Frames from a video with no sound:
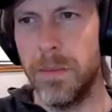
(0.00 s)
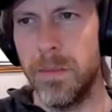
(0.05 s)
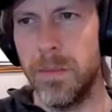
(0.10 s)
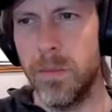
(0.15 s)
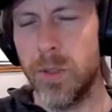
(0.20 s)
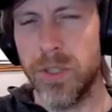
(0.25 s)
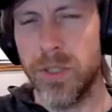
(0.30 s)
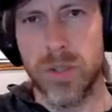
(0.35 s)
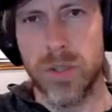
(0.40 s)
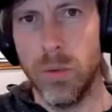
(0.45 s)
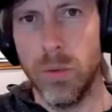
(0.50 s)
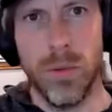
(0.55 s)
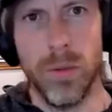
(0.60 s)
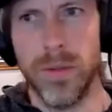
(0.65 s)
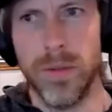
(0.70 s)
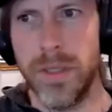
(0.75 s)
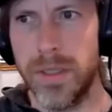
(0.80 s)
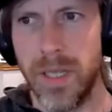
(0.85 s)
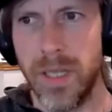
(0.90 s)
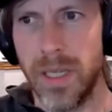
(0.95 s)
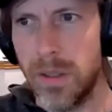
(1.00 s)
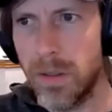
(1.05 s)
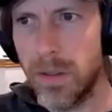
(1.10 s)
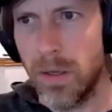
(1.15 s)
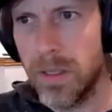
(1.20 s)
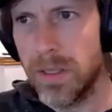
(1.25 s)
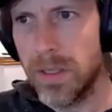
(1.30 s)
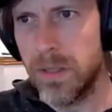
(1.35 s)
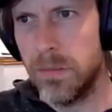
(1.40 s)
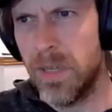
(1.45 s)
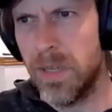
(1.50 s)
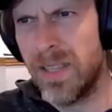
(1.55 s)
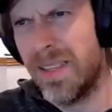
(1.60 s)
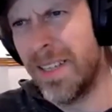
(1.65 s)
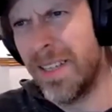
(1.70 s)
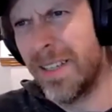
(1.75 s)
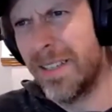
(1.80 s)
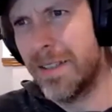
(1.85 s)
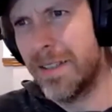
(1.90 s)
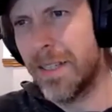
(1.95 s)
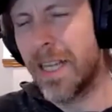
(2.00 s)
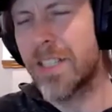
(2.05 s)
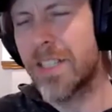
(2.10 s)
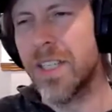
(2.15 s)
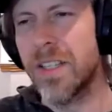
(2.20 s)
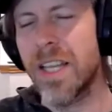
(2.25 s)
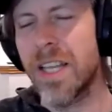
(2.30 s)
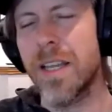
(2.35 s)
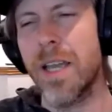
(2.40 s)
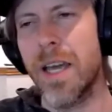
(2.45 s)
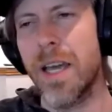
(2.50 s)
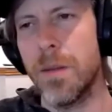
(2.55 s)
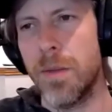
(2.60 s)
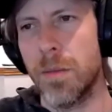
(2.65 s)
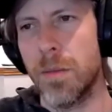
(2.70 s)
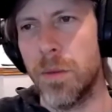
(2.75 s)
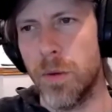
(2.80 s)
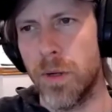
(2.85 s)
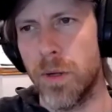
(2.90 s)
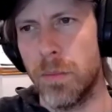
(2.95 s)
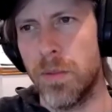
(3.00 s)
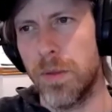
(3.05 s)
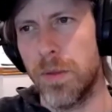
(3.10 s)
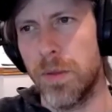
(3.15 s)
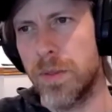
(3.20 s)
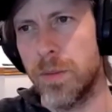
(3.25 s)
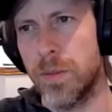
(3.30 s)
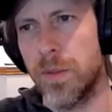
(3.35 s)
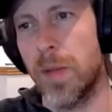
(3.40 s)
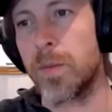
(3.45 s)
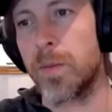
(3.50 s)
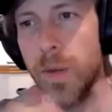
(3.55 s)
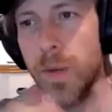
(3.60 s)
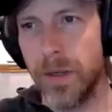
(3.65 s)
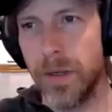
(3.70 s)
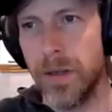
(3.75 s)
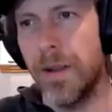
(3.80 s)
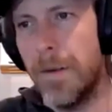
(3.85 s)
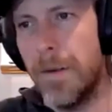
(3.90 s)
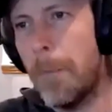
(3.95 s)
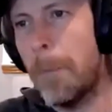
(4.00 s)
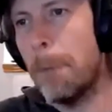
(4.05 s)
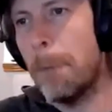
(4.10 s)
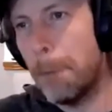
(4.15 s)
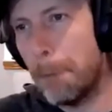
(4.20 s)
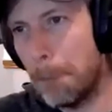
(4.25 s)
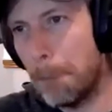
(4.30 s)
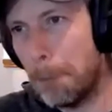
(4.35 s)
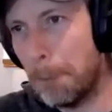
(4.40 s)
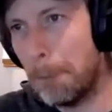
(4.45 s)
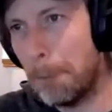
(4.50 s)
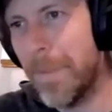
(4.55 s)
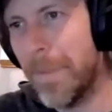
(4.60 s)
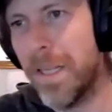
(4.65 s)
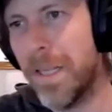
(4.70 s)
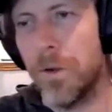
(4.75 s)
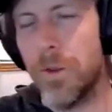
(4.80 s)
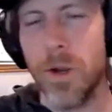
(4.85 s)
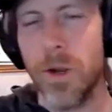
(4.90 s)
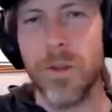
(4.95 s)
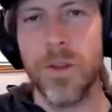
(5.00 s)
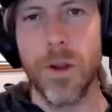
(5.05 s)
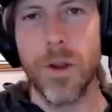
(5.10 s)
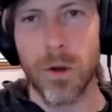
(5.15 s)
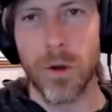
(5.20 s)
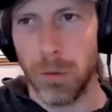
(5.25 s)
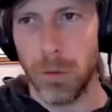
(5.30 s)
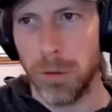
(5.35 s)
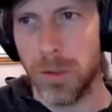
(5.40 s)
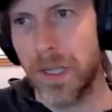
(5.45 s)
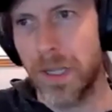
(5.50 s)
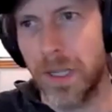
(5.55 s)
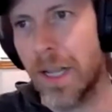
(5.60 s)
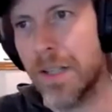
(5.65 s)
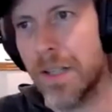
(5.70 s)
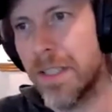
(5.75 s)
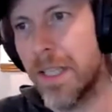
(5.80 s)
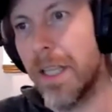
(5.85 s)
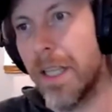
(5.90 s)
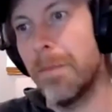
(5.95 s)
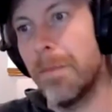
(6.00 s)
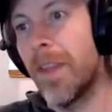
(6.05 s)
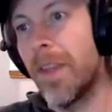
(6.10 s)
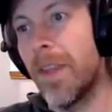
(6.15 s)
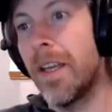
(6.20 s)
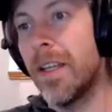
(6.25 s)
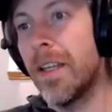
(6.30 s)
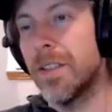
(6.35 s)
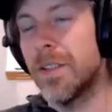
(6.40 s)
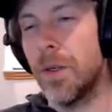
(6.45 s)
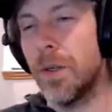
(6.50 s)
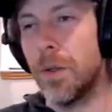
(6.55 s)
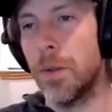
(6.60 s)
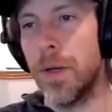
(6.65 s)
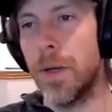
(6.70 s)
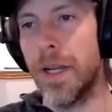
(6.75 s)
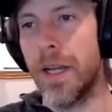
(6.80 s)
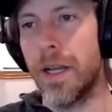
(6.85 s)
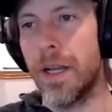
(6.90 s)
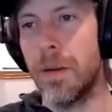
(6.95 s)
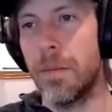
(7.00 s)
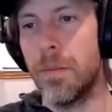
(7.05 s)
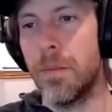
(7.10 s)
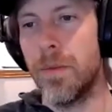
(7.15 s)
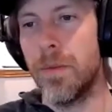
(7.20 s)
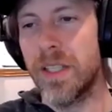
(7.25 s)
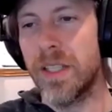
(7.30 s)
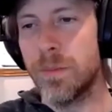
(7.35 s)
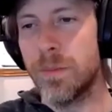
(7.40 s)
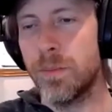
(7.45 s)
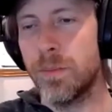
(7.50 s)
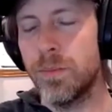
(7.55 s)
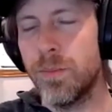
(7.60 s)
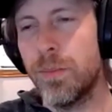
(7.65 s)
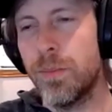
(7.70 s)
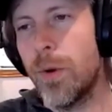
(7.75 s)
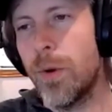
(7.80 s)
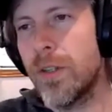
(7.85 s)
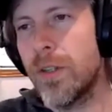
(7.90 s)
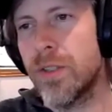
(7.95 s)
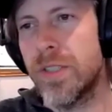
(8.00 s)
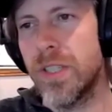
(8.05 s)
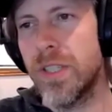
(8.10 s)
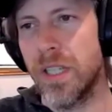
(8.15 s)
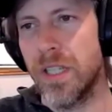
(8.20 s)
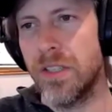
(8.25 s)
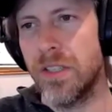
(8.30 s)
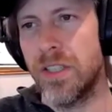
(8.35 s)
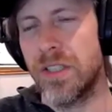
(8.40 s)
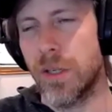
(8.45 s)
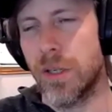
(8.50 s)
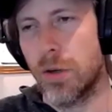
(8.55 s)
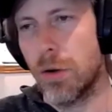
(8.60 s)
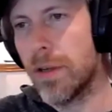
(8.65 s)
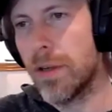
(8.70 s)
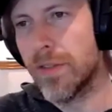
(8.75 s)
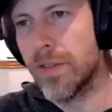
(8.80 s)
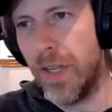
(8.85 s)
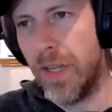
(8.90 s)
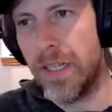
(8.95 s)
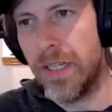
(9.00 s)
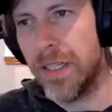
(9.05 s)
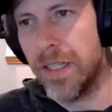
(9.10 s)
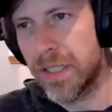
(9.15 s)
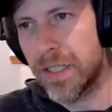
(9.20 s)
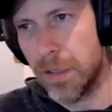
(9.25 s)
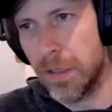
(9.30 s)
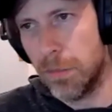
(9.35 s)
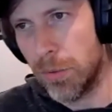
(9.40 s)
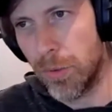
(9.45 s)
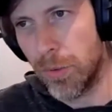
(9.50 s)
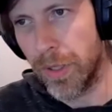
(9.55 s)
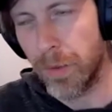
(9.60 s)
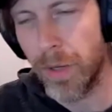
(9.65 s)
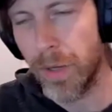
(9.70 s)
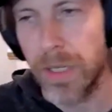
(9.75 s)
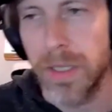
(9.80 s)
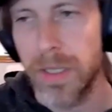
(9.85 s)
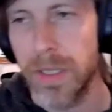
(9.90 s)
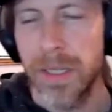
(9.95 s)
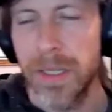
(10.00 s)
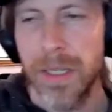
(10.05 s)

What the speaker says: which is cool. They look awesome, I think. Actually, they kind of make me want to puke sometimes, but you know, they're cool looking, I'll say that. So that's more interesting than just a crossfade. That's kind of boring, right?